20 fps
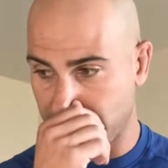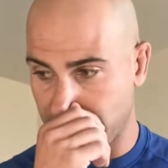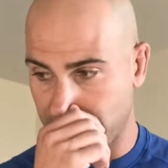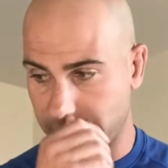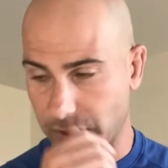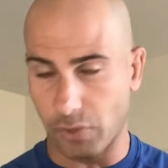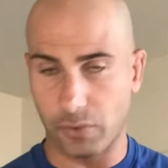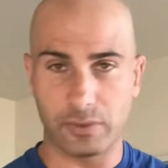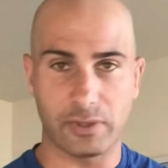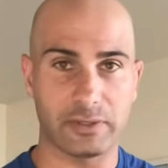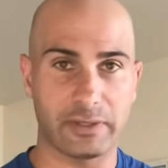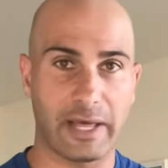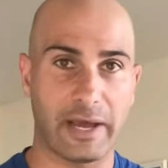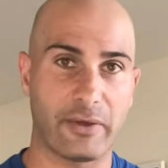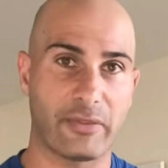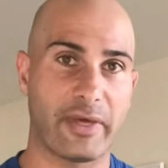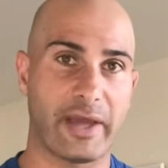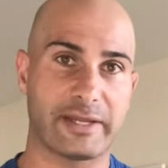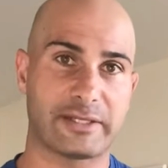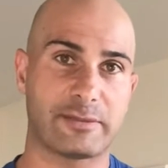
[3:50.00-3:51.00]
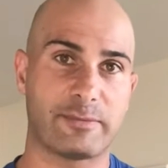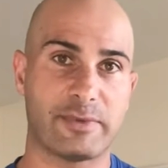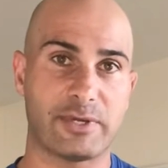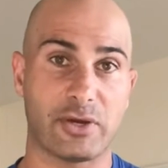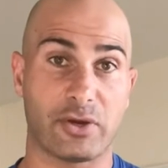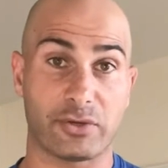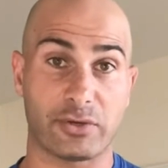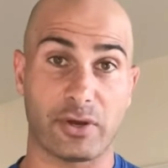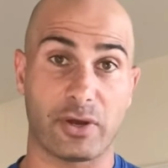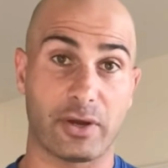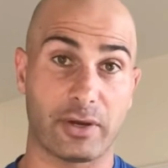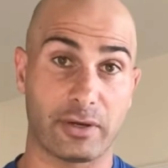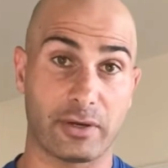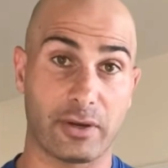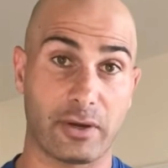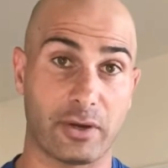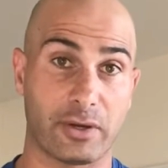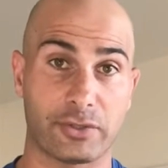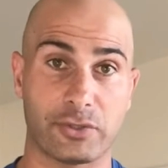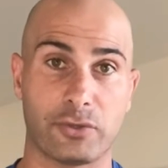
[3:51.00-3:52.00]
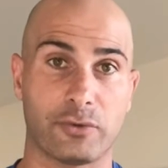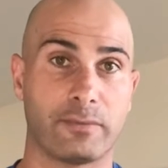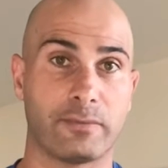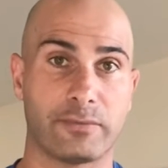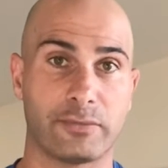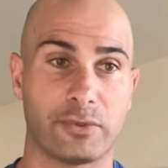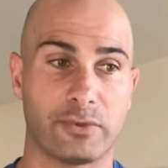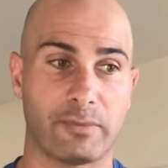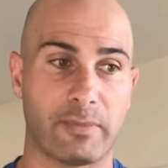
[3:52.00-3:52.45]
Don't allow that to be on your